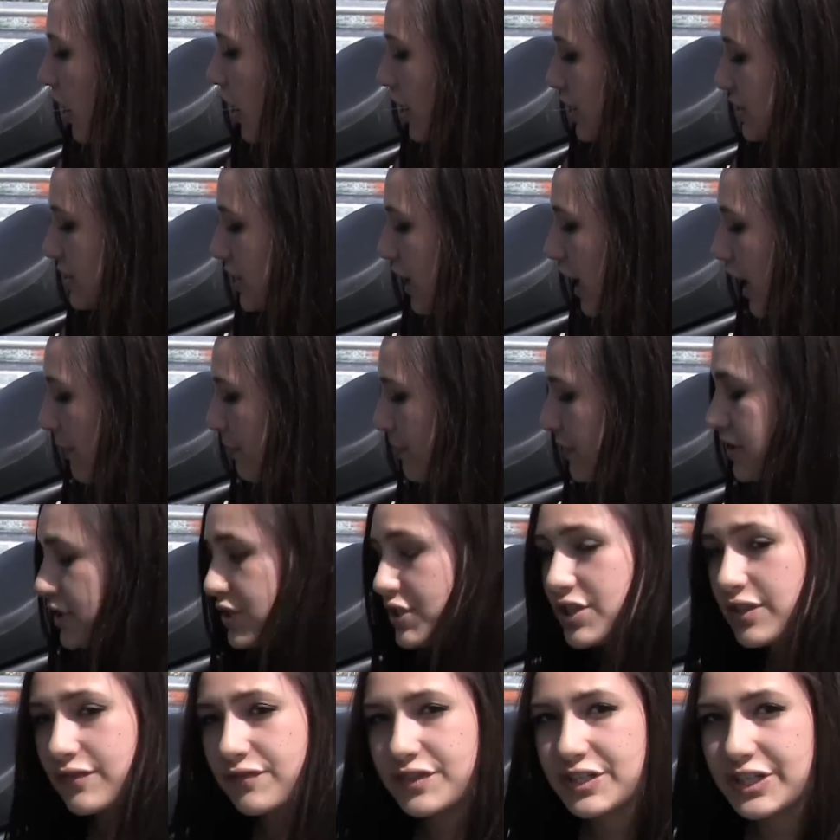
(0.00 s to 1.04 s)
on top of the
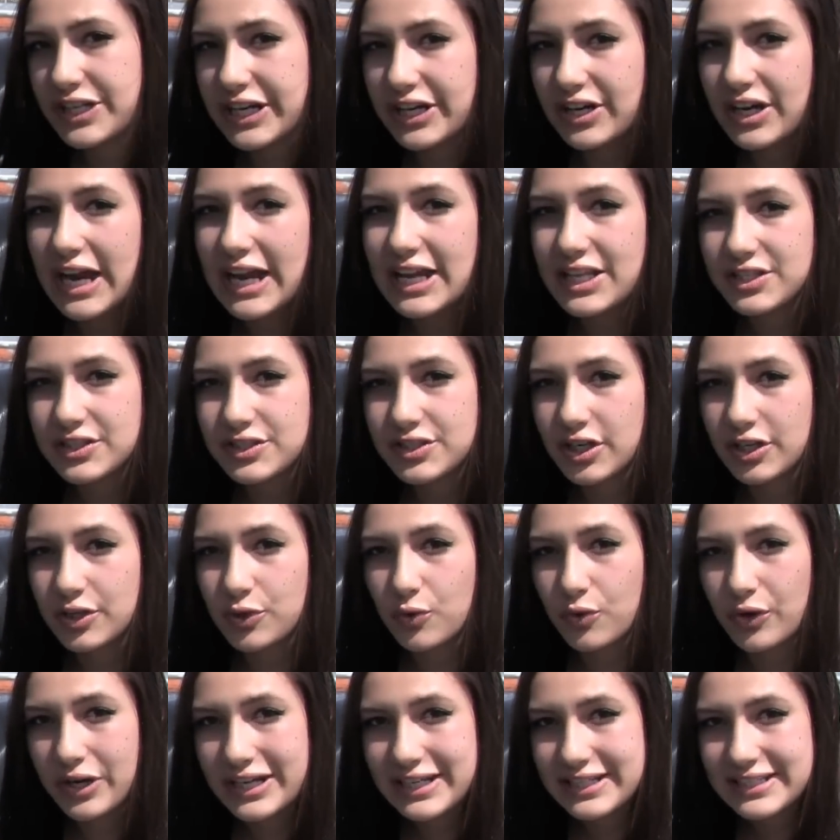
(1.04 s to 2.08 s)
shifter gear and start
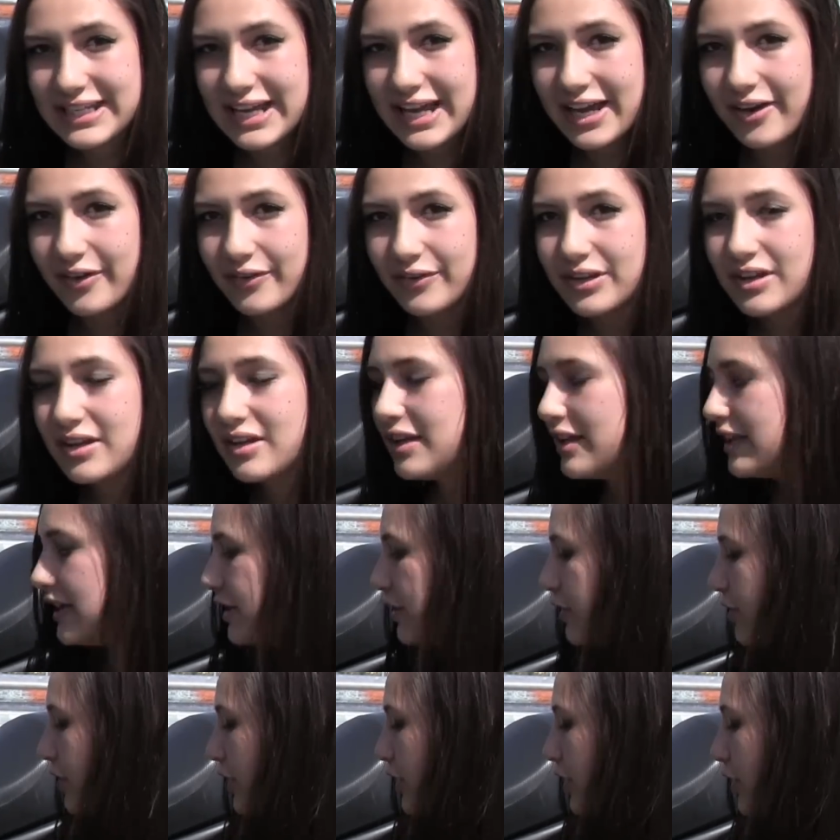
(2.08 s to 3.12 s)
going down.
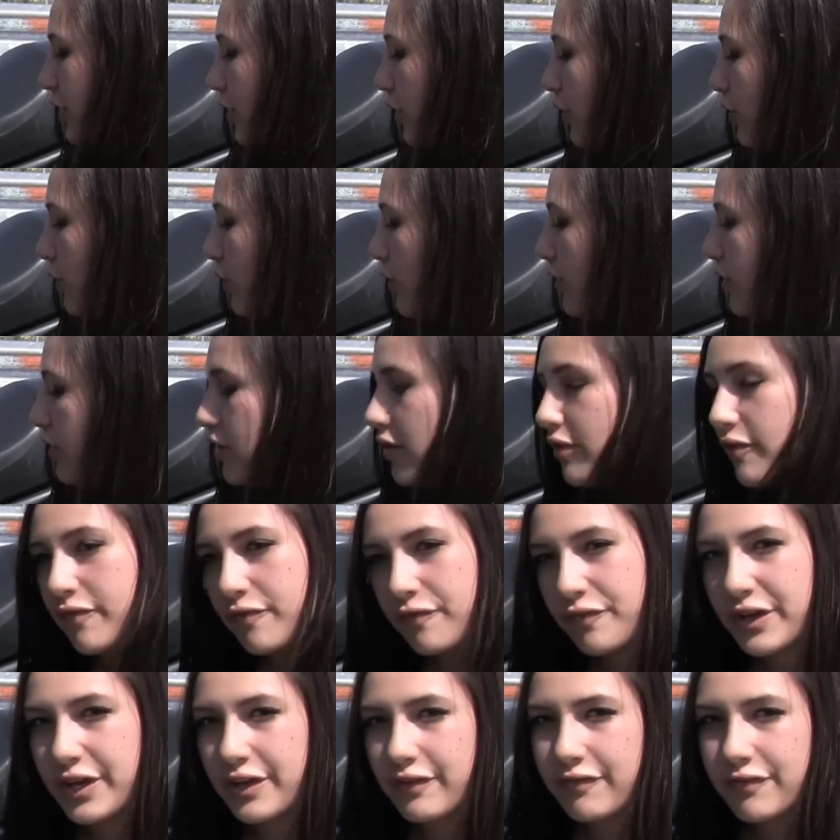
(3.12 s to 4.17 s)
You're gonna go
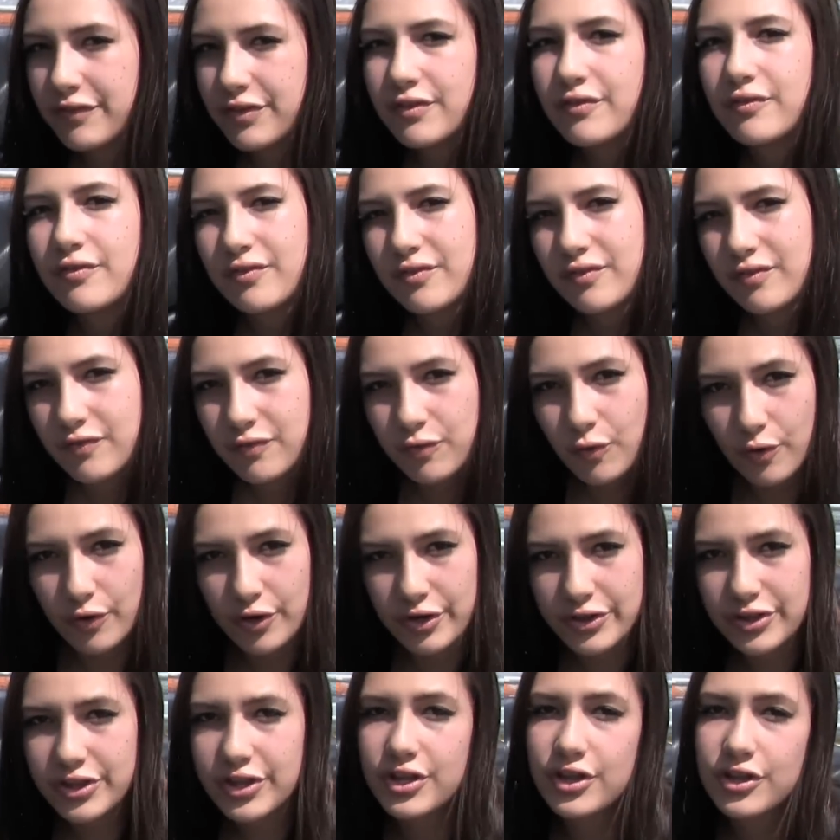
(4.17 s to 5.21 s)
fifth,
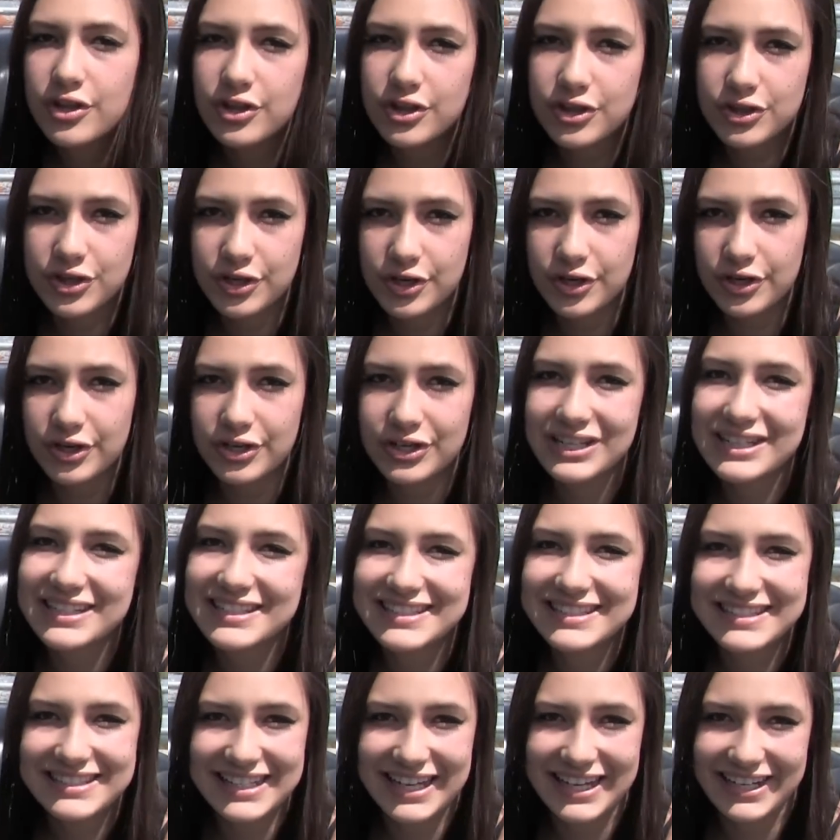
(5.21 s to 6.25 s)
fourth, third,
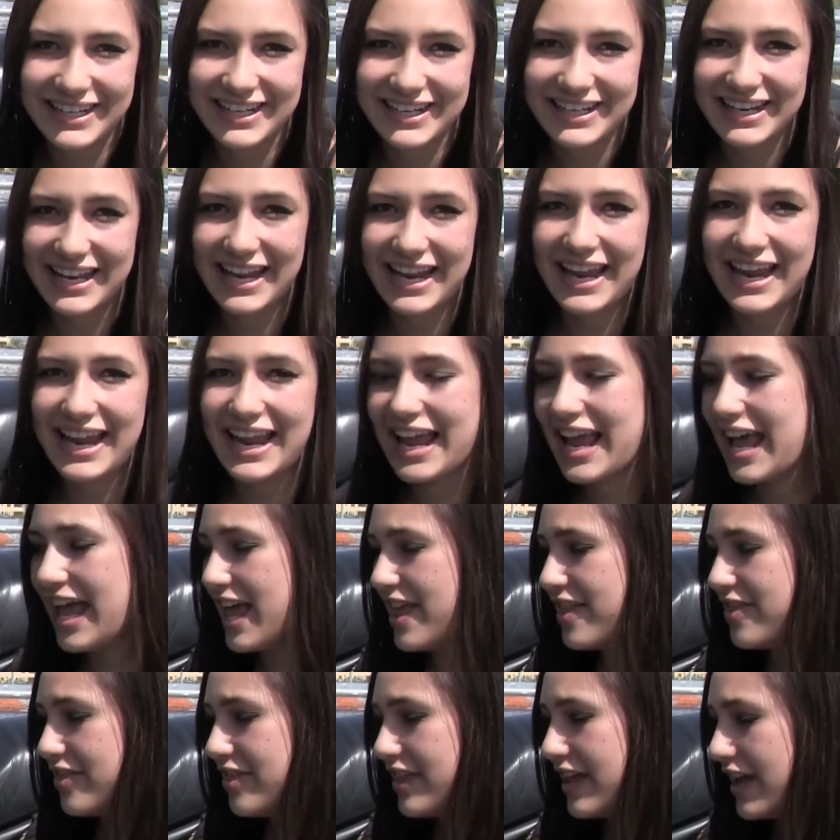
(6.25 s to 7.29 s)
second,
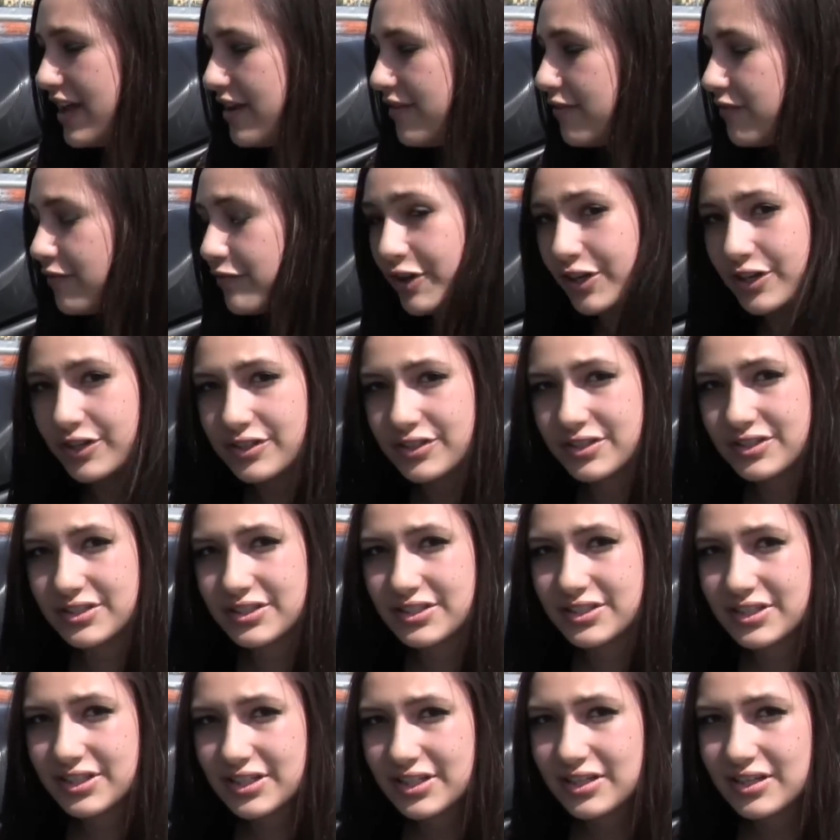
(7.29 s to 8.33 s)
and then
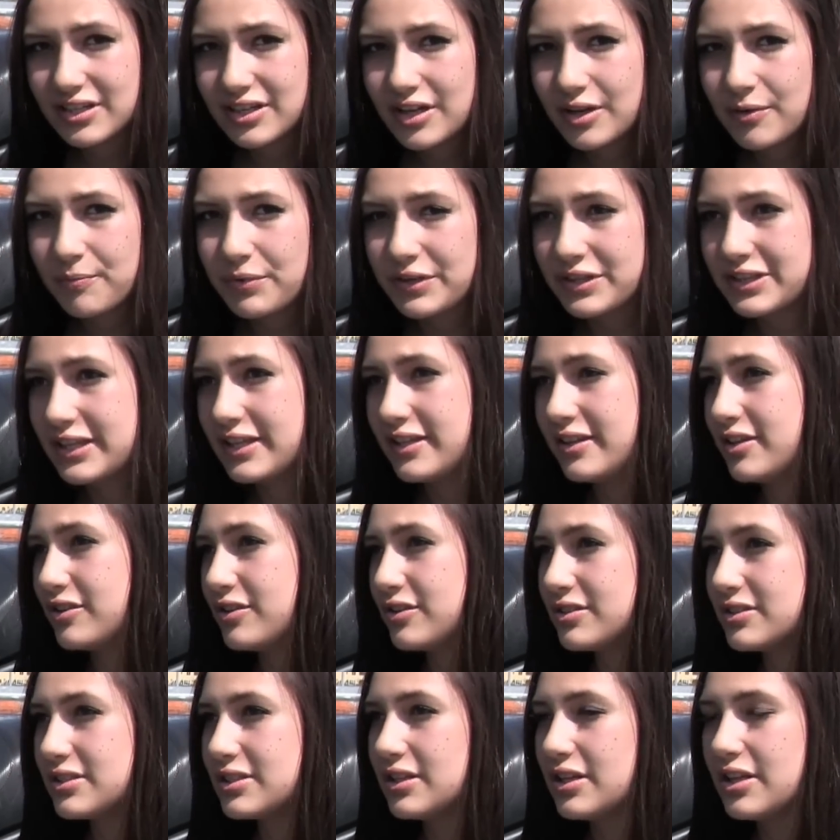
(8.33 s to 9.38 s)
first. But then
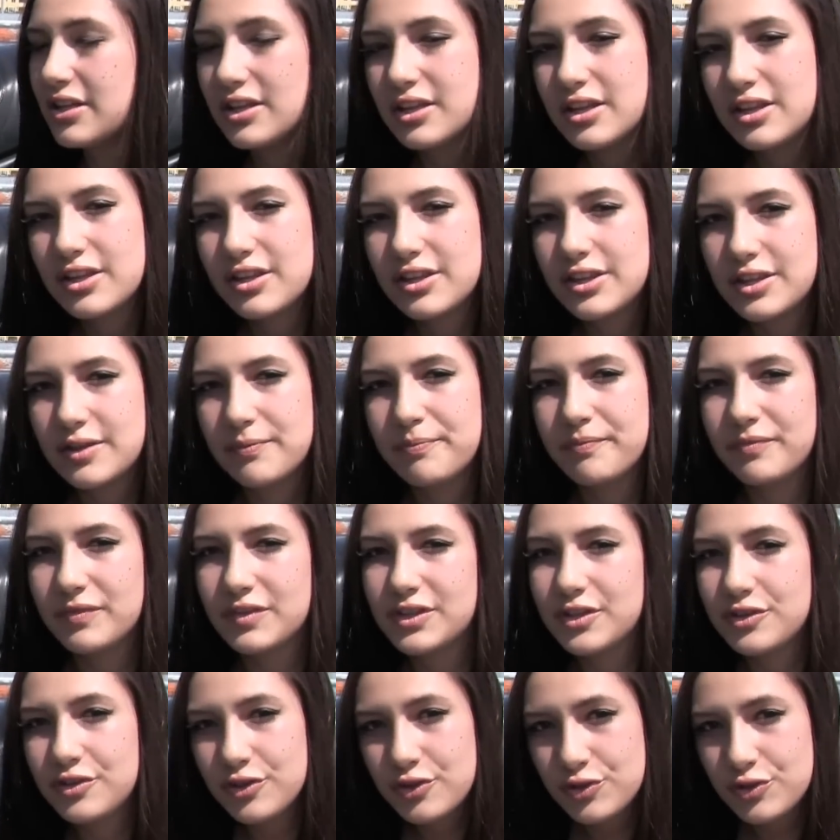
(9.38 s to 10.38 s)
there's the